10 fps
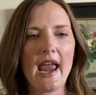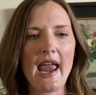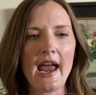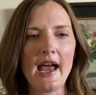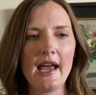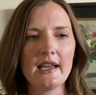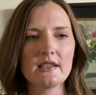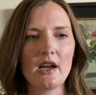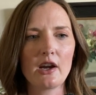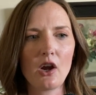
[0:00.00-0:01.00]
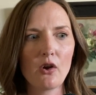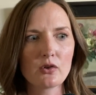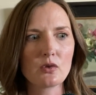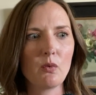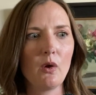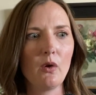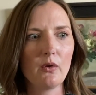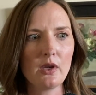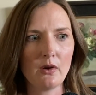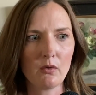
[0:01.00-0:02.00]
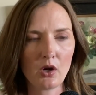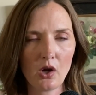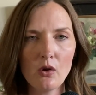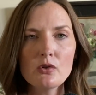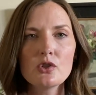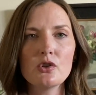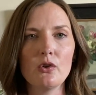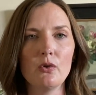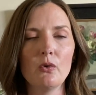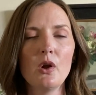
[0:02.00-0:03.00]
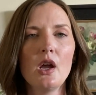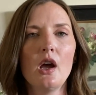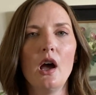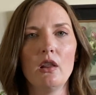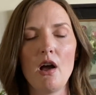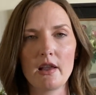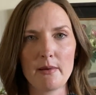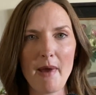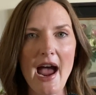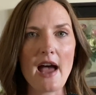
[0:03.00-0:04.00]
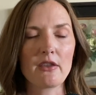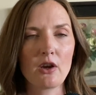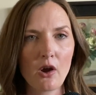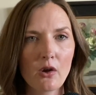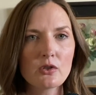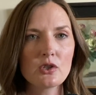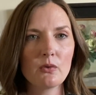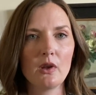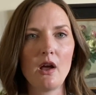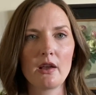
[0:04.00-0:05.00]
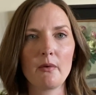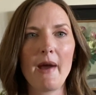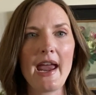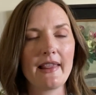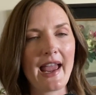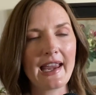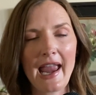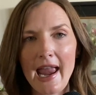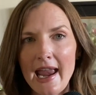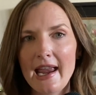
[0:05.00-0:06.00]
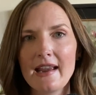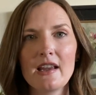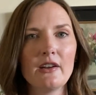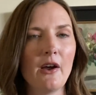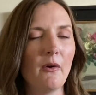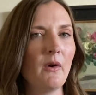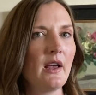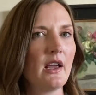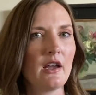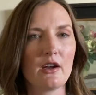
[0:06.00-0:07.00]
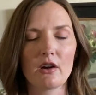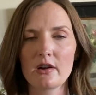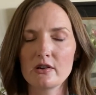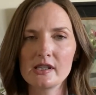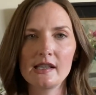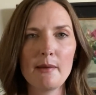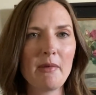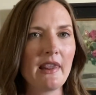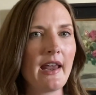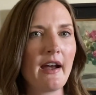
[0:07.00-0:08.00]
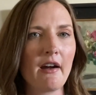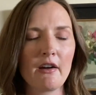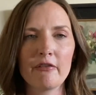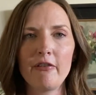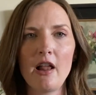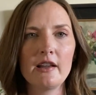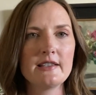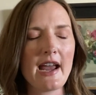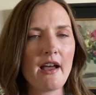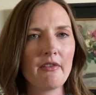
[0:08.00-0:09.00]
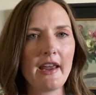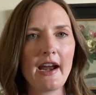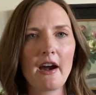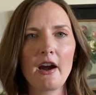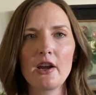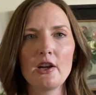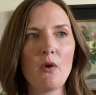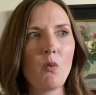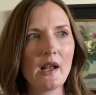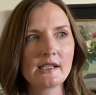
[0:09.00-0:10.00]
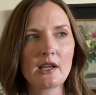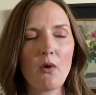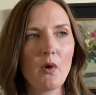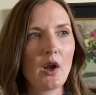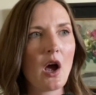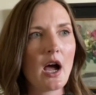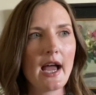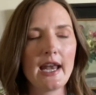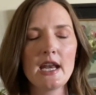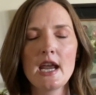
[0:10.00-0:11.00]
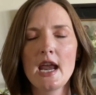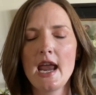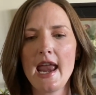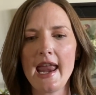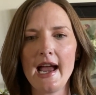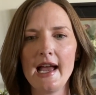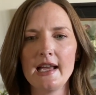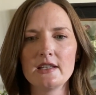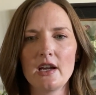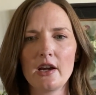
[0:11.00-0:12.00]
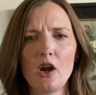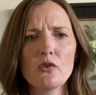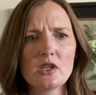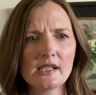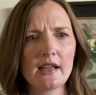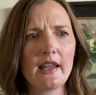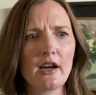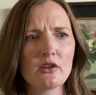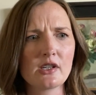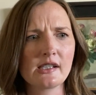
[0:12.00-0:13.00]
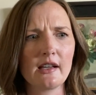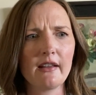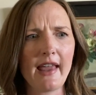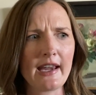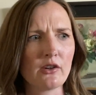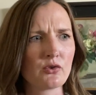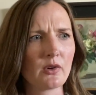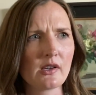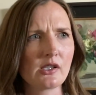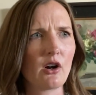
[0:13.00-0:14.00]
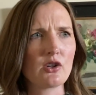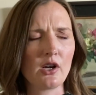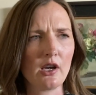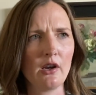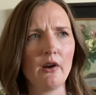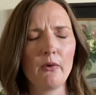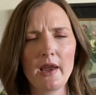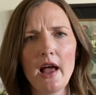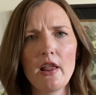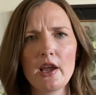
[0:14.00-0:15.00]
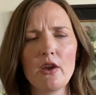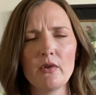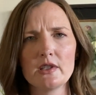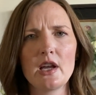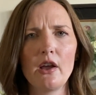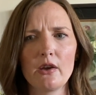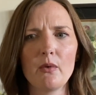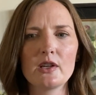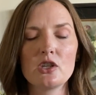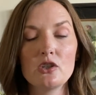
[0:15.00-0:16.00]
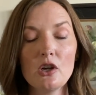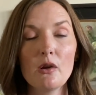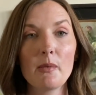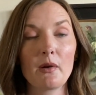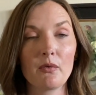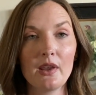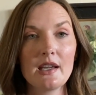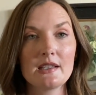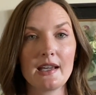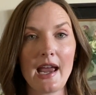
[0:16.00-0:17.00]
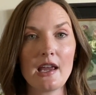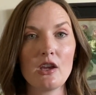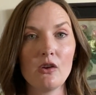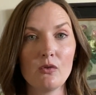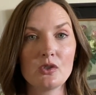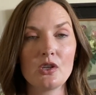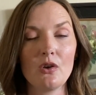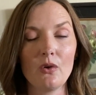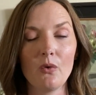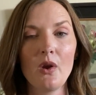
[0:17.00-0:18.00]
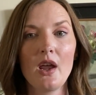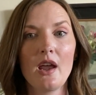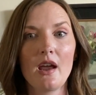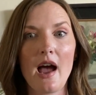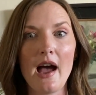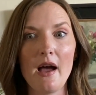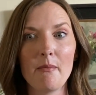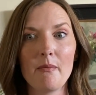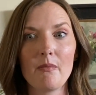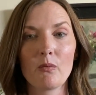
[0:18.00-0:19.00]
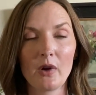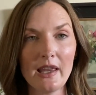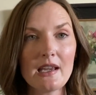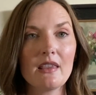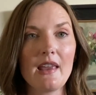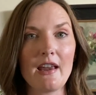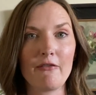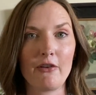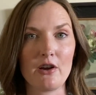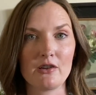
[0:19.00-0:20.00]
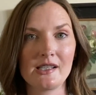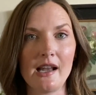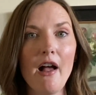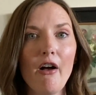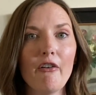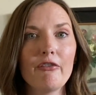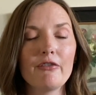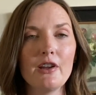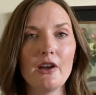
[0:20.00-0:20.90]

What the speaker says: And a coach will, coach you along the path, coach you along the way, like, hey, you're slipping there, you're falling down there, what's going on. And a coach isn't there just to, like a drill sergeant, yell at you and tell you what to do, but really to get you to really think for yourself,